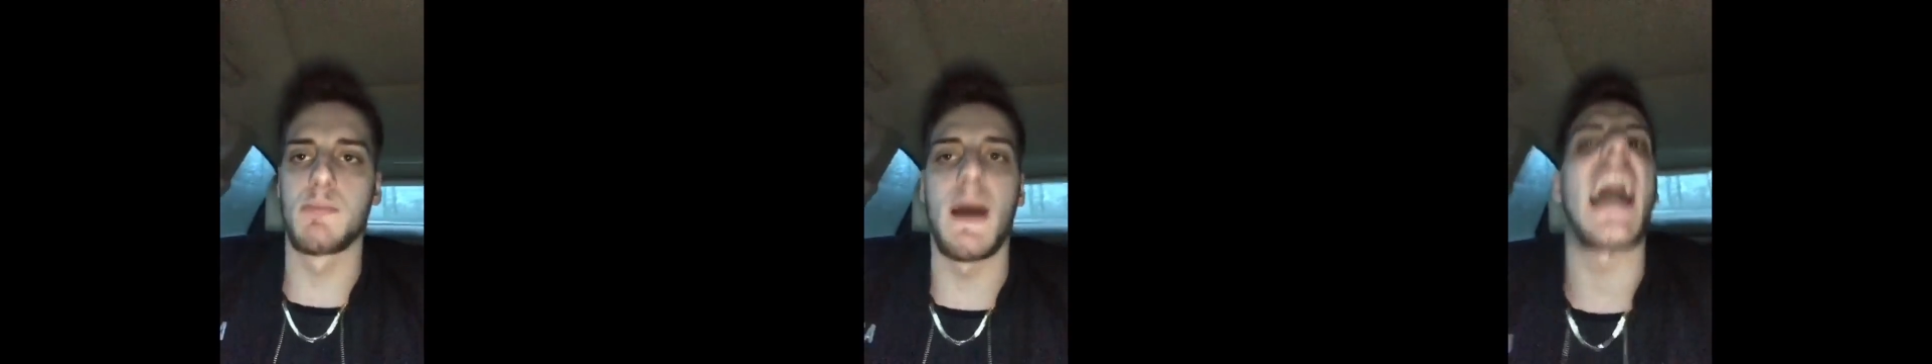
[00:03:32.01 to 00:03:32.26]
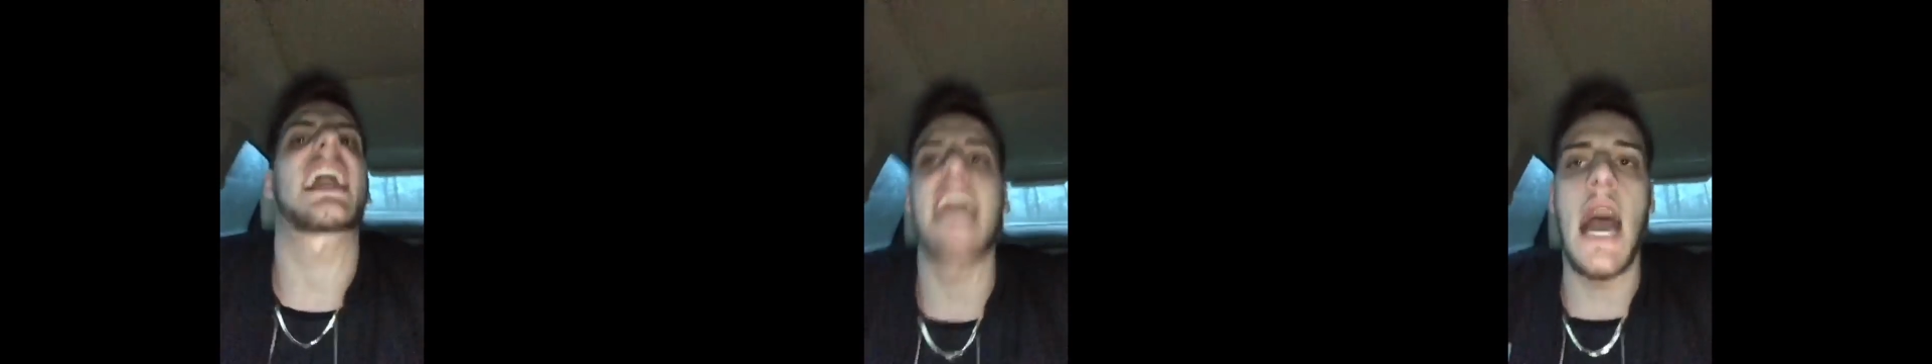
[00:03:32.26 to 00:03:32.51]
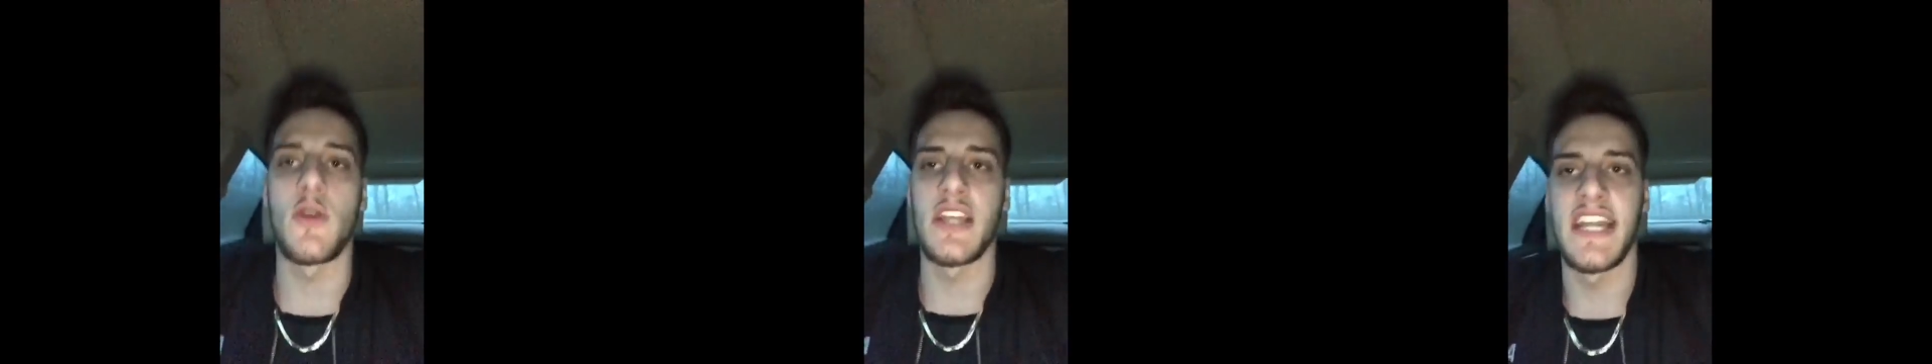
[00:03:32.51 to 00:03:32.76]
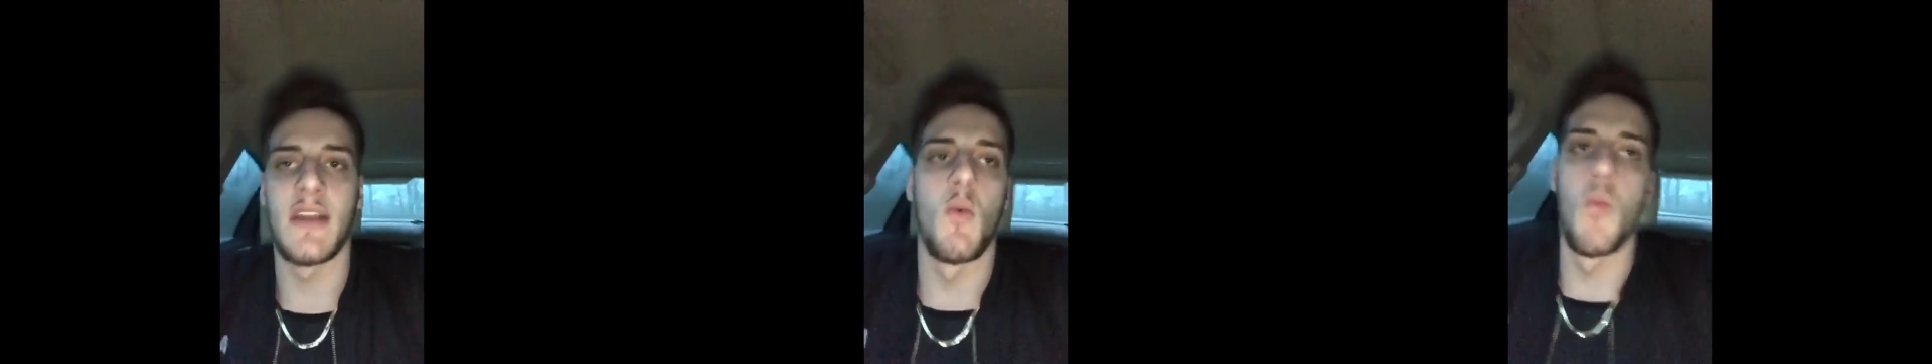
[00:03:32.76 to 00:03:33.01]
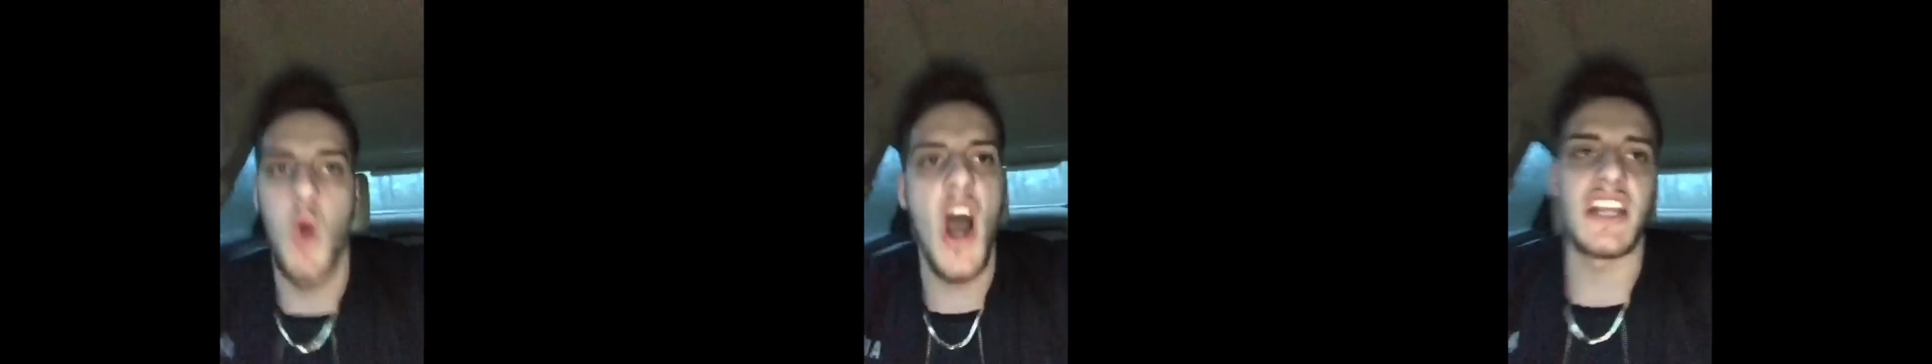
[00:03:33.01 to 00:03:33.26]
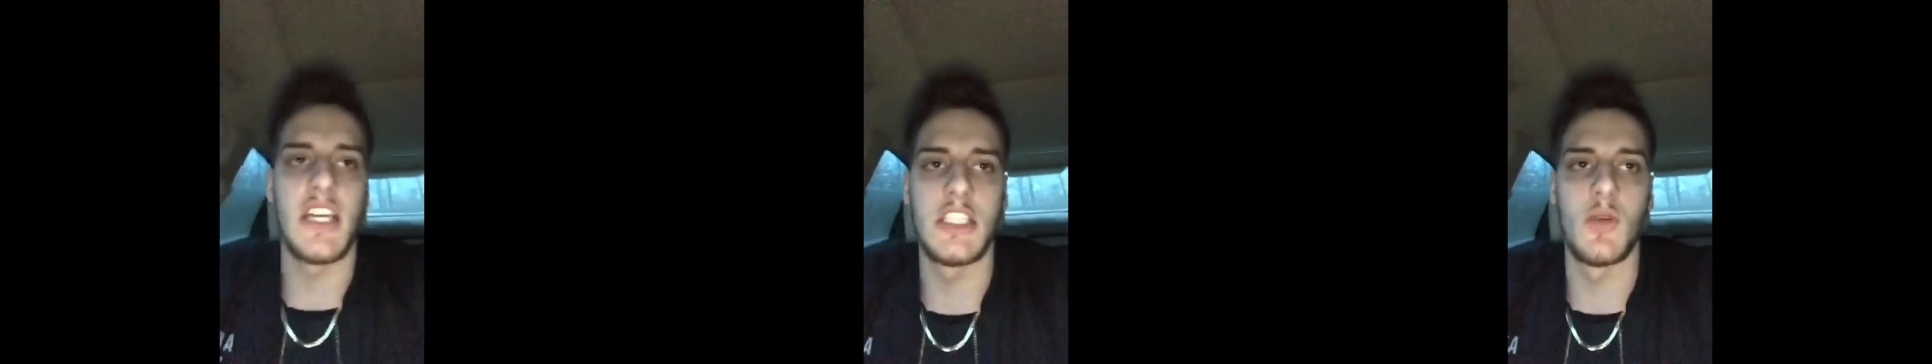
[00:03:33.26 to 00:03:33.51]
but I counted it in
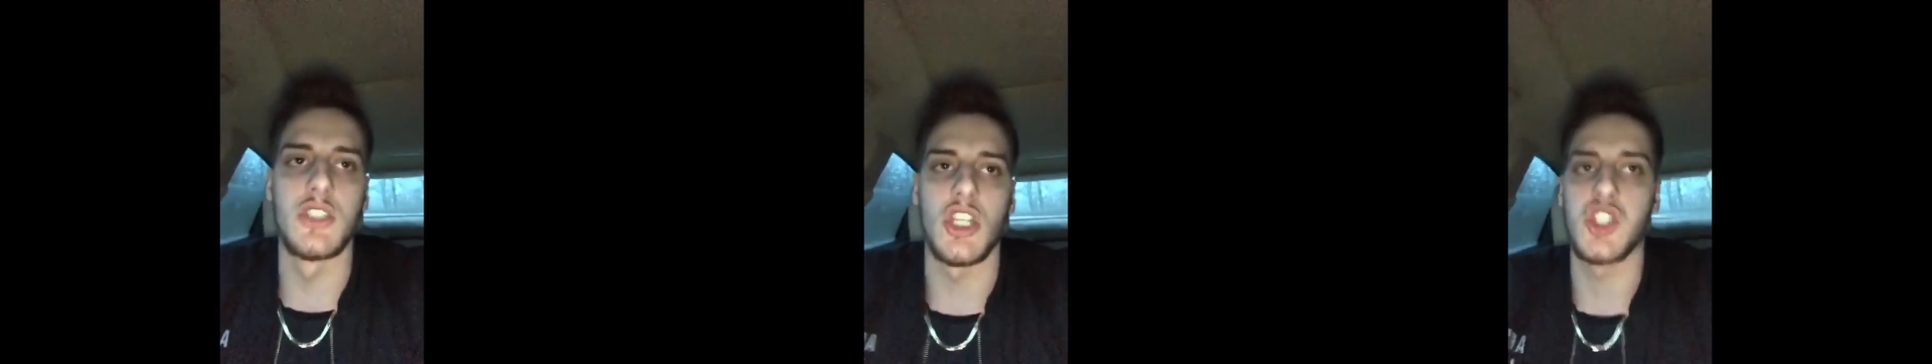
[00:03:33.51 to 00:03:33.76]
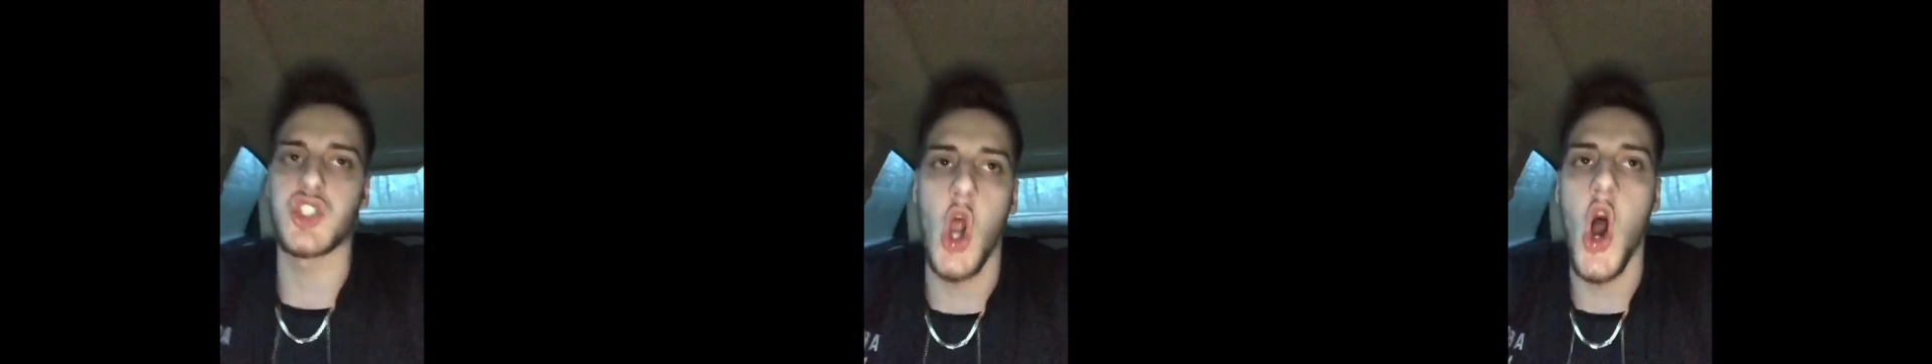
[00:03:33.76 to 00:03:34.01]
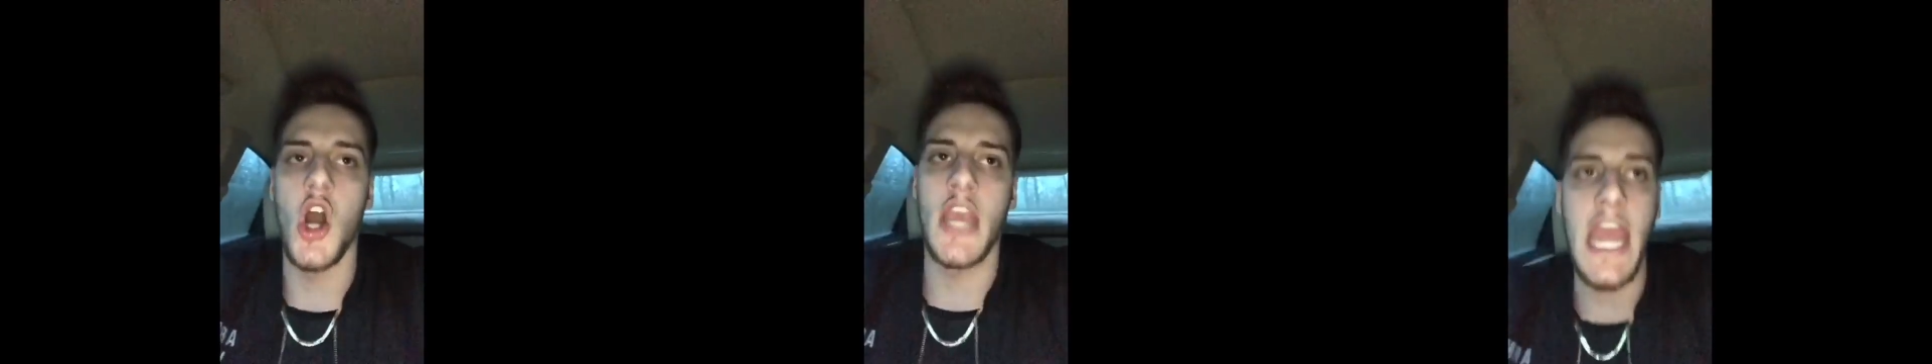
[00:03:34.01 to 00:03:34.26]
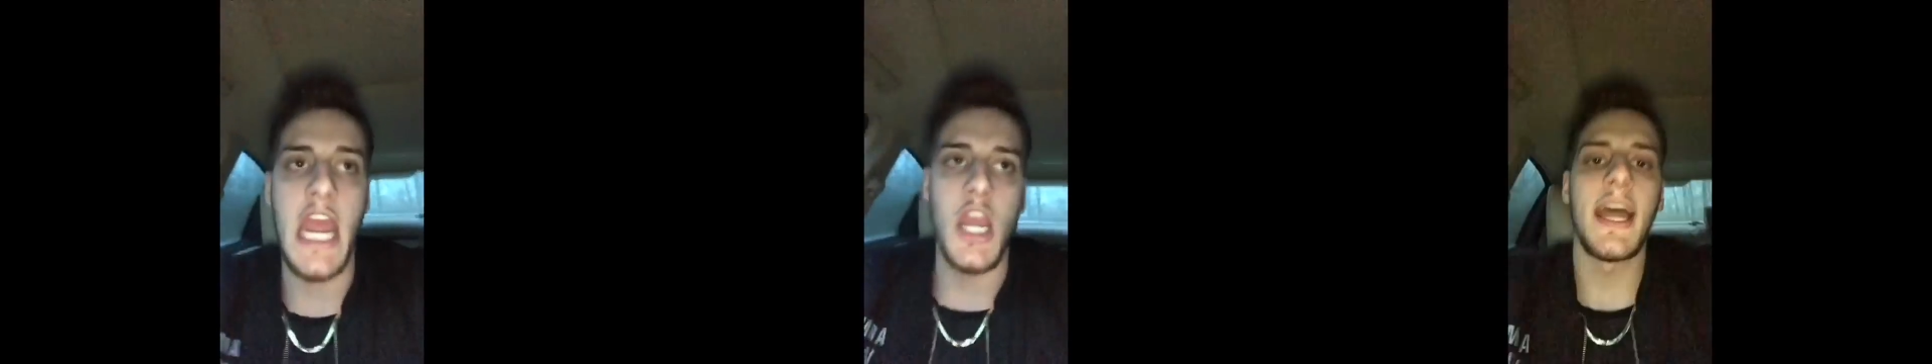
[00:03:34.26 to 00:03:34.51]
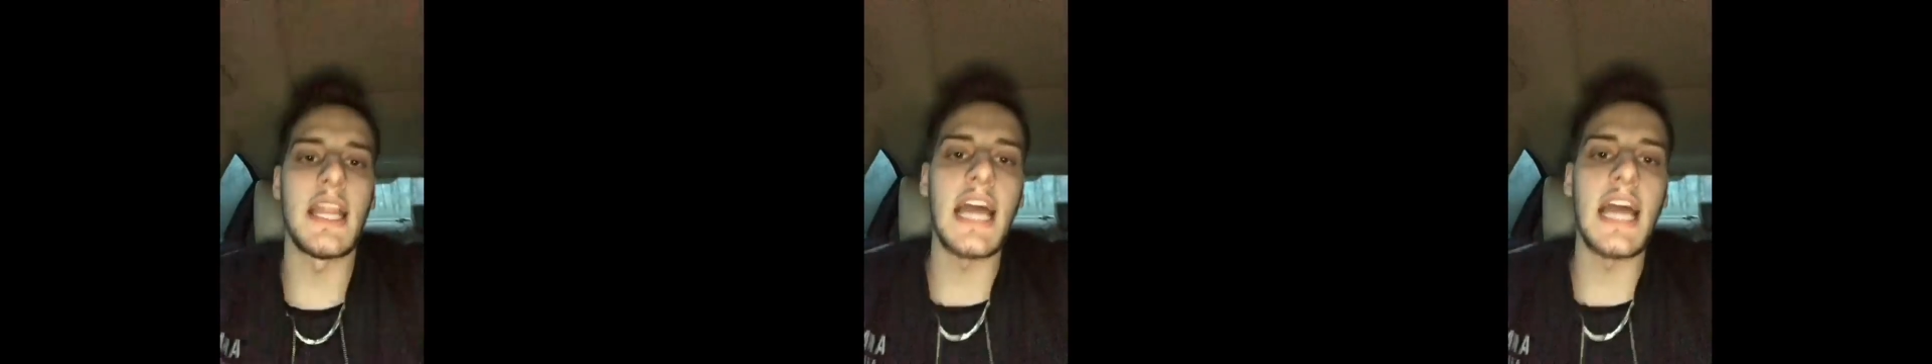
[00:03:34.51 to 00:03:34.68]
1 because it was a strong hit.